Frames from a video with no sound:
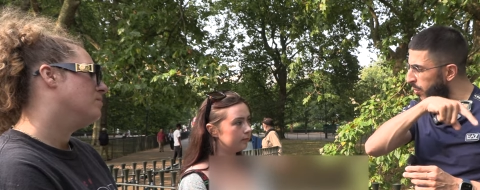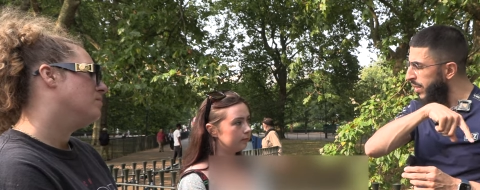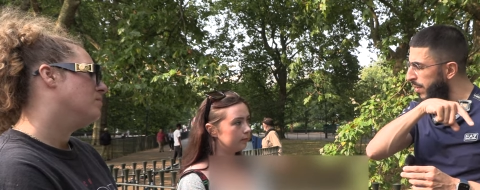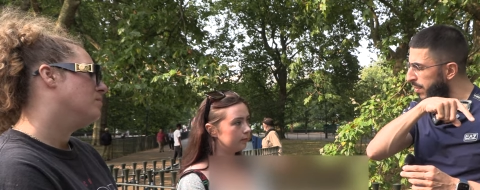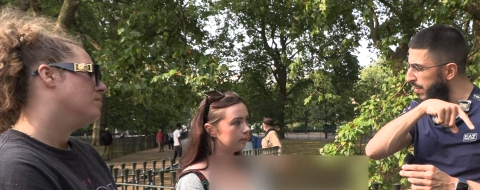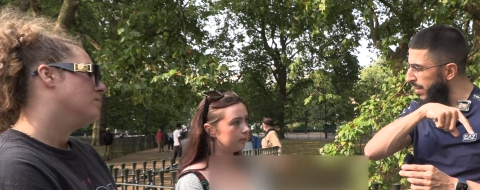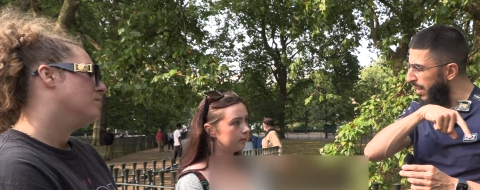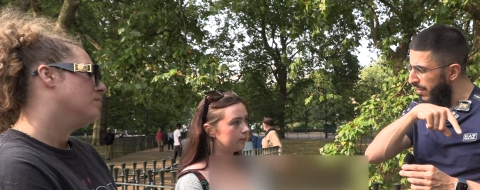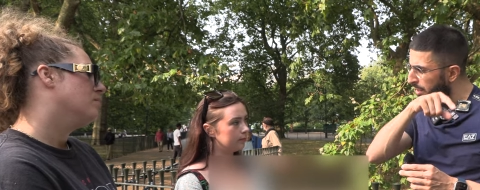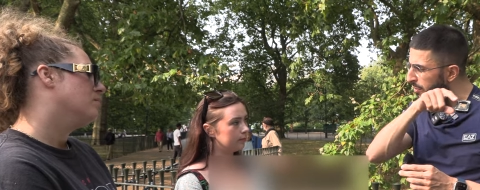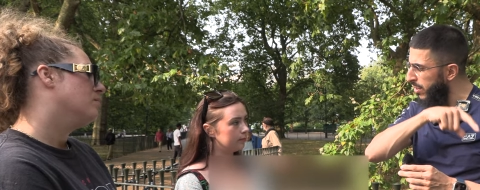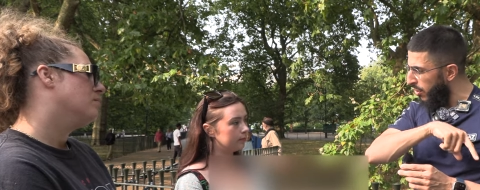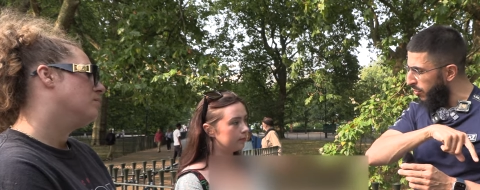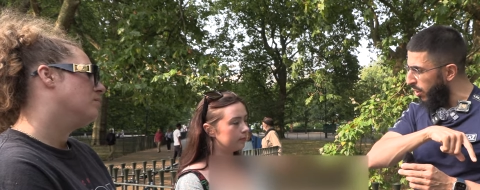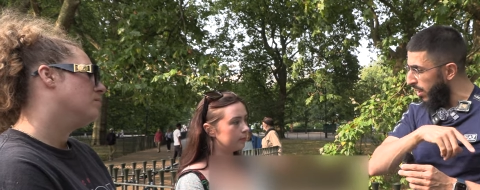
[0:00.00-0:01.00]
Speaker 1: knowing that they
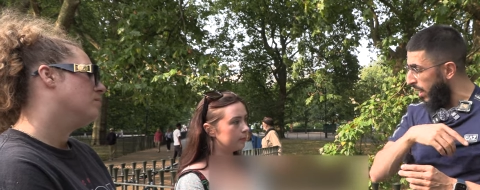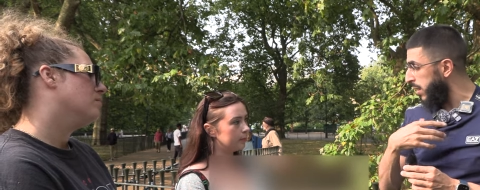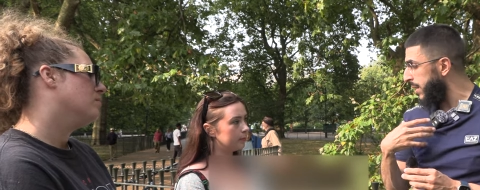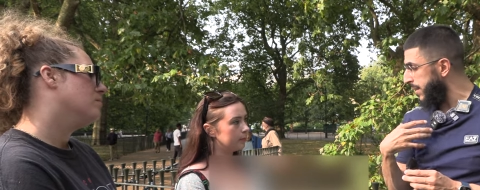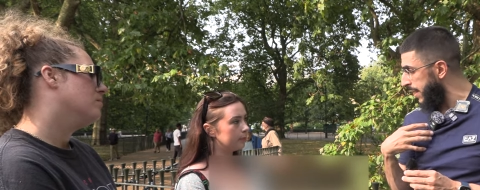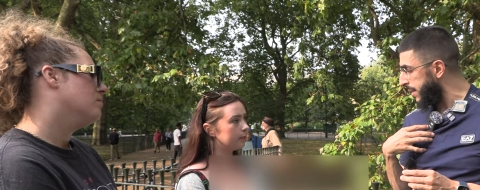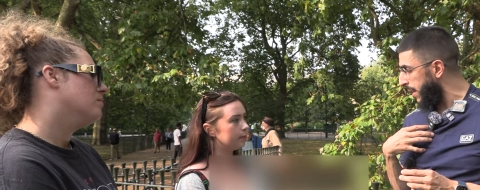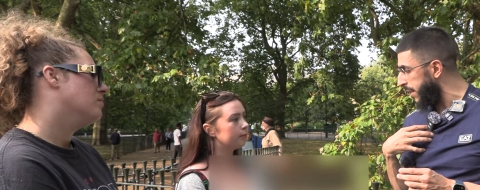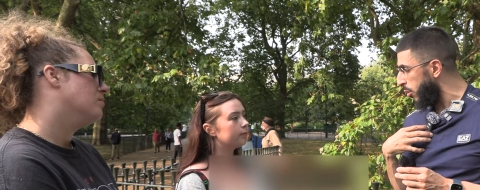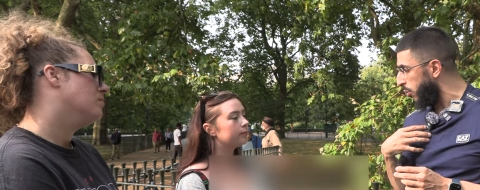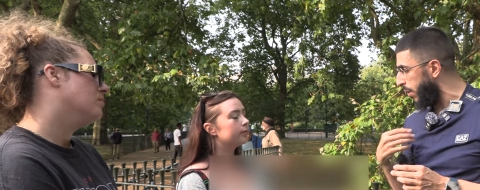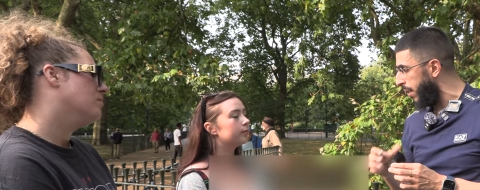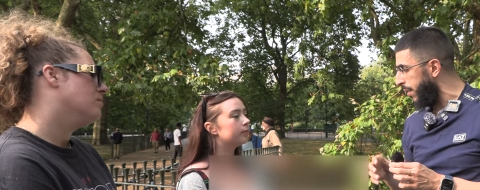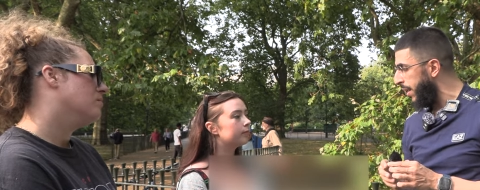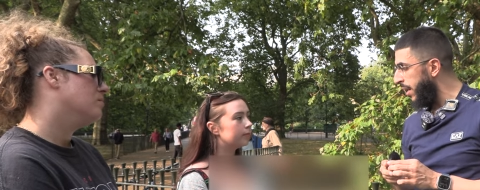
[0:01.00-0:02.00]
were in the wrong? Allah says that in the
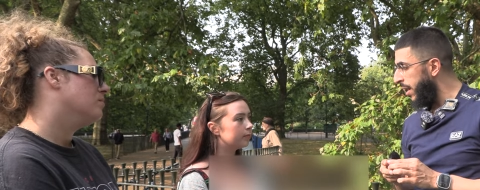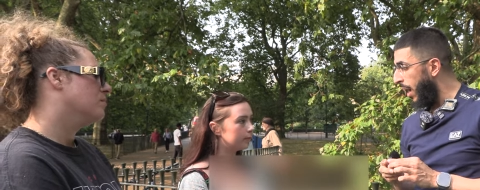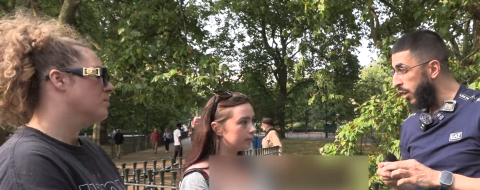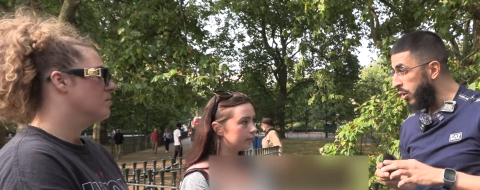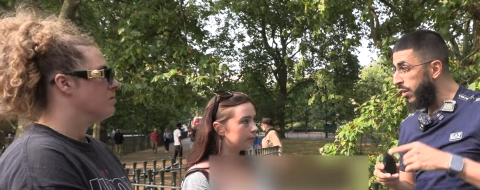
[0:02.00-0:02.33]
Quran. Are